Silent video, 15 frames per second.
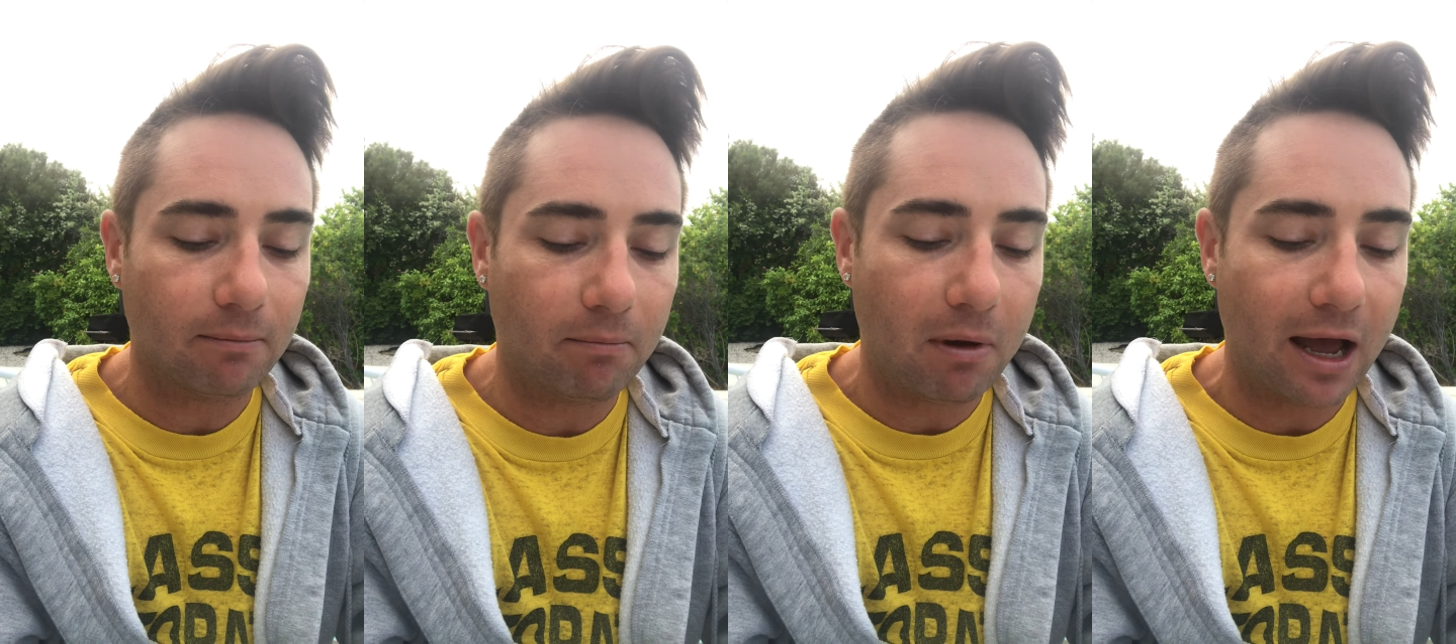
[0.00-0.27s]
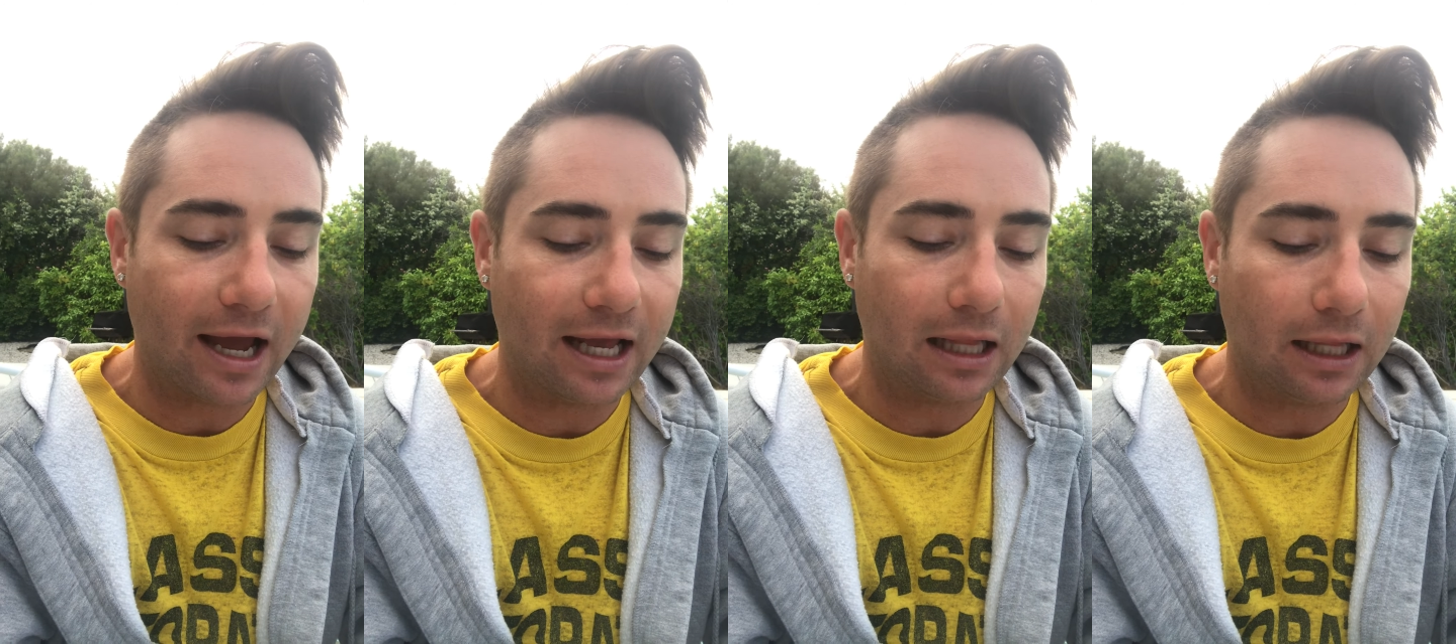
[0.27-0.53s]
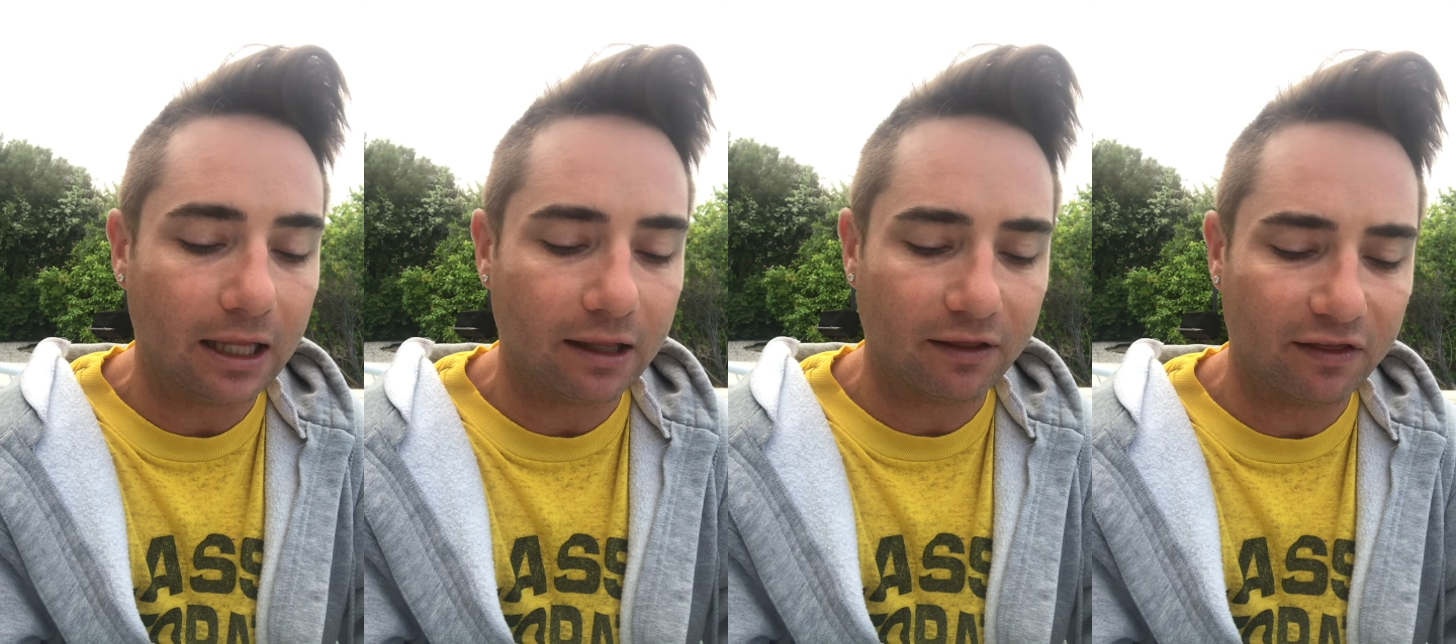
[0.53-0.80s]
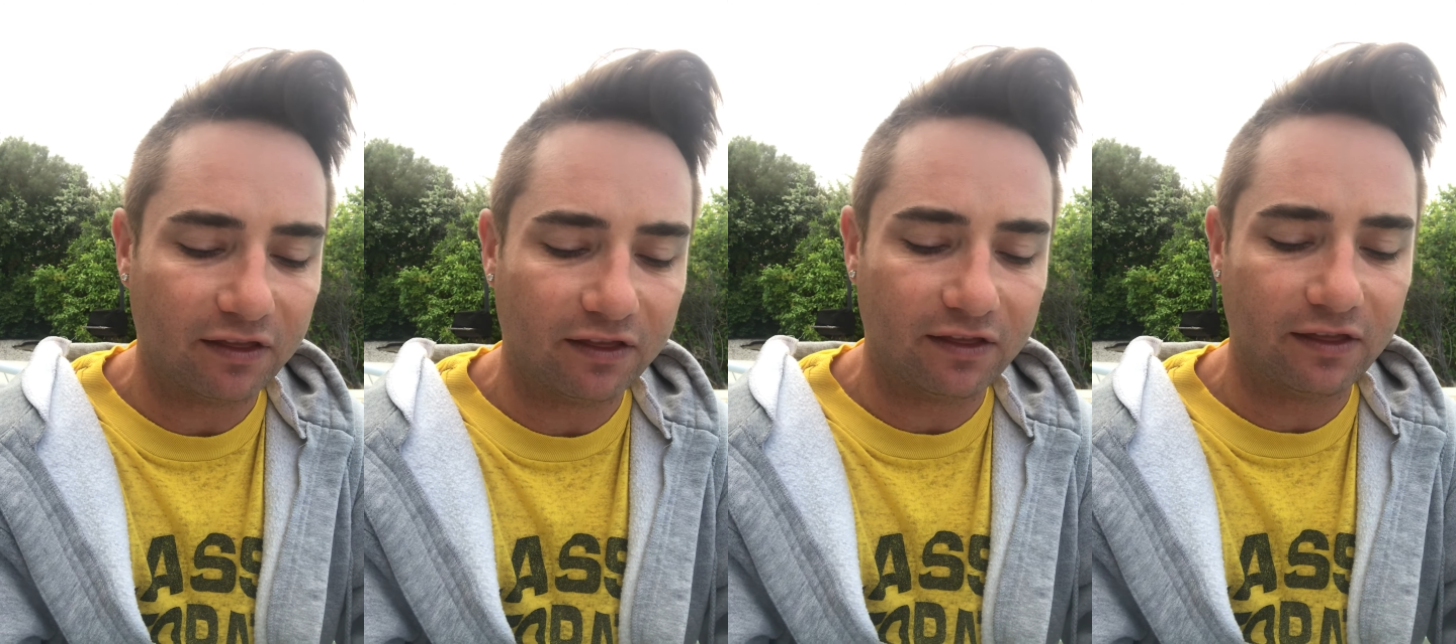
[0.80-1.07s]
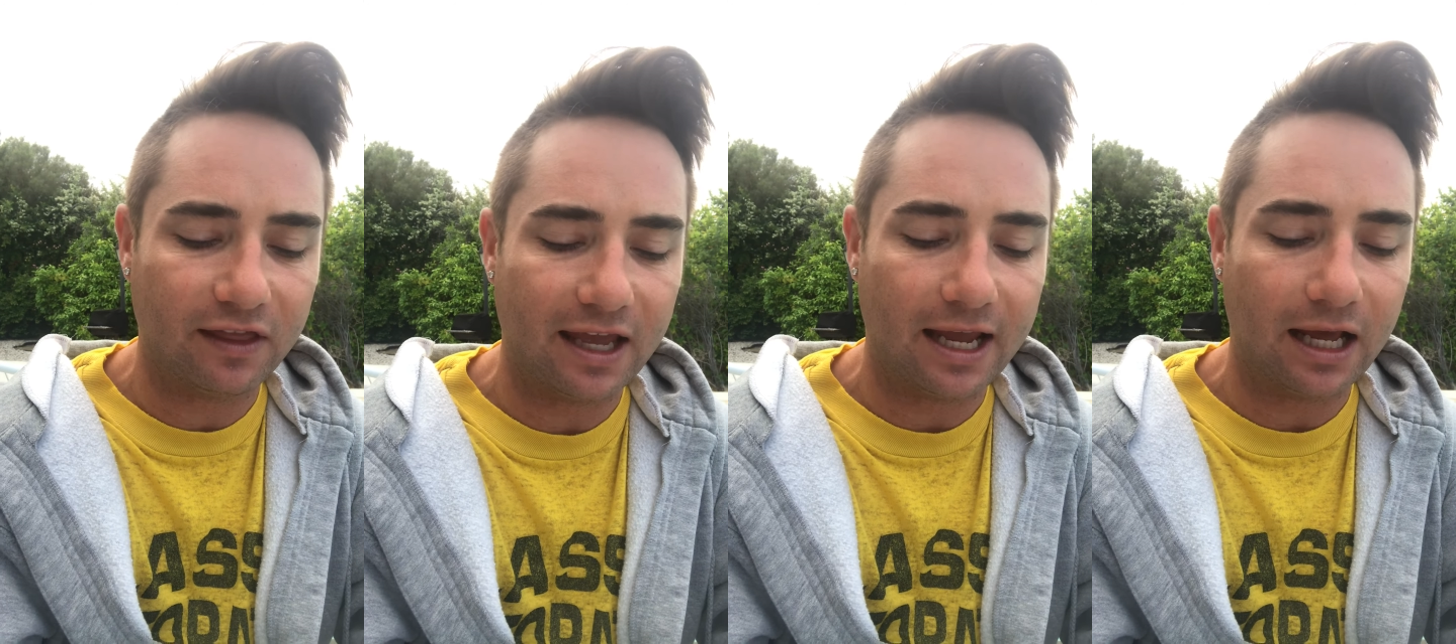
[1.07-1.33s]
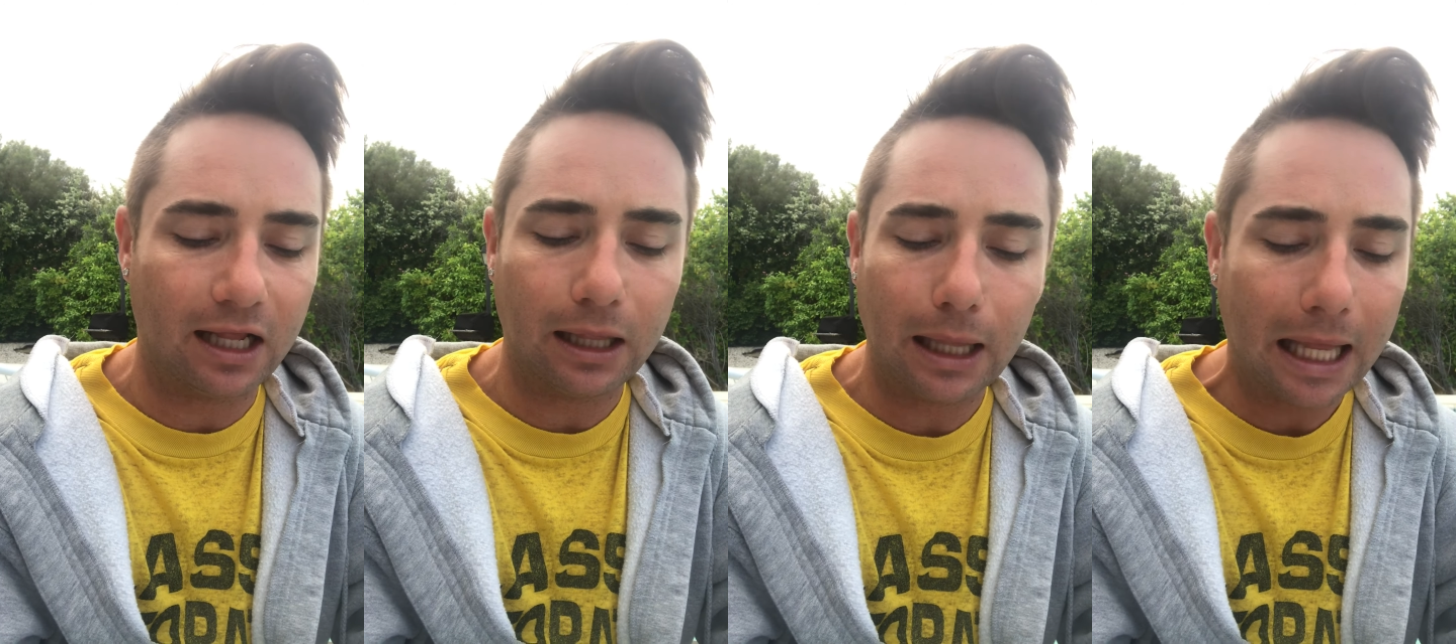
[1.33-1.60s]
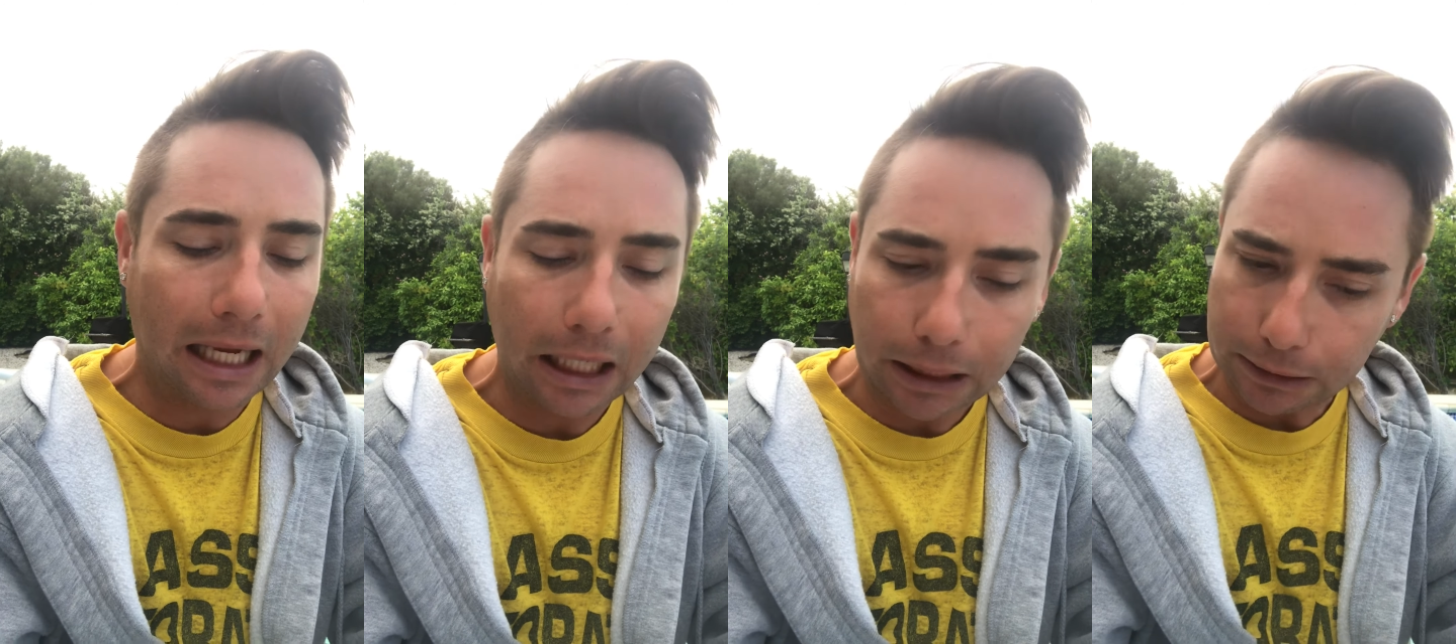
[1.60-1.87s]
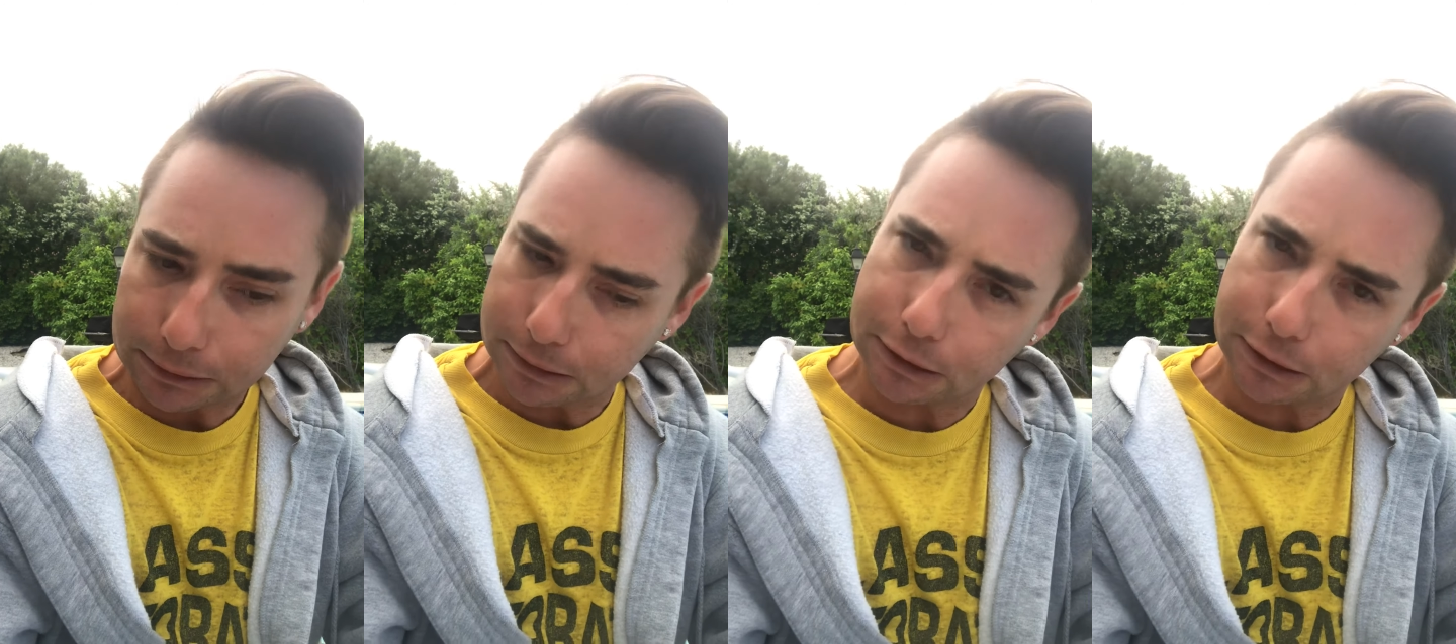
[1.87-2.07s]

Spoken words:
phthalates,